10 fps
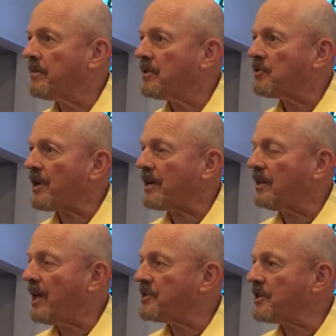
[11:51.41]

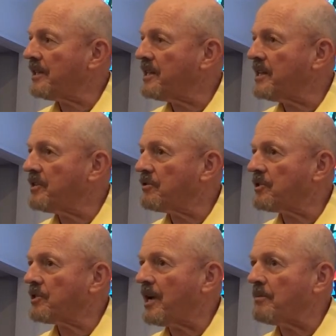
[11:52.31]
psychologically
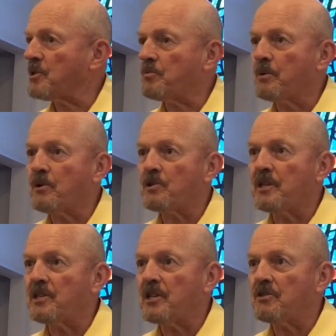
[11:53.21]
dangerous times,
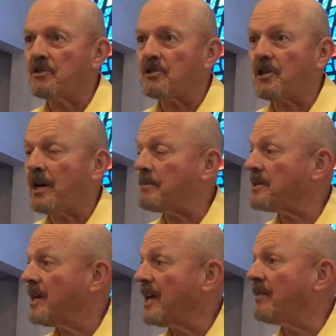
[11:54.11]
spiritually dangerous times,
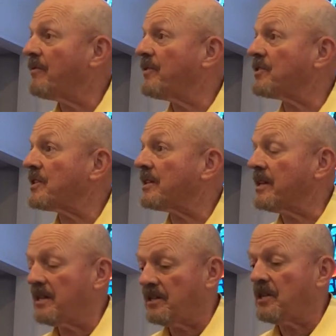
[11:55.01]
and
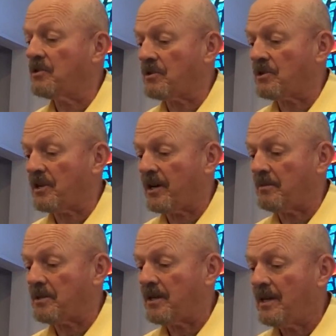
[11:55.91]
physically dangerous
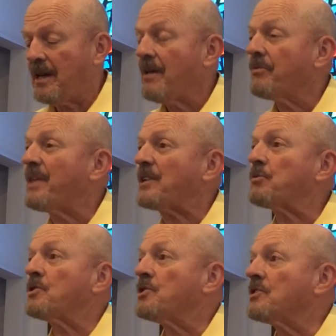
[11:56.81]
times. That's
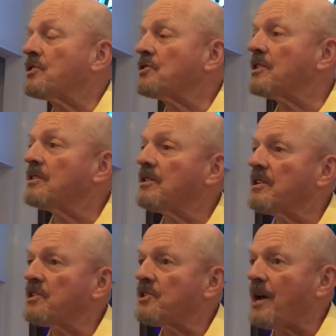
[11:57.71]
what Jesus did to
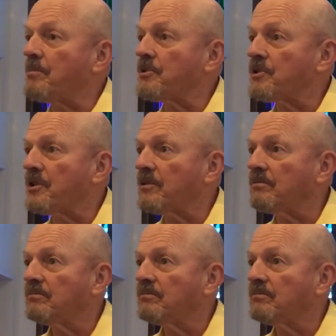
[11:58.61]
the disciples here.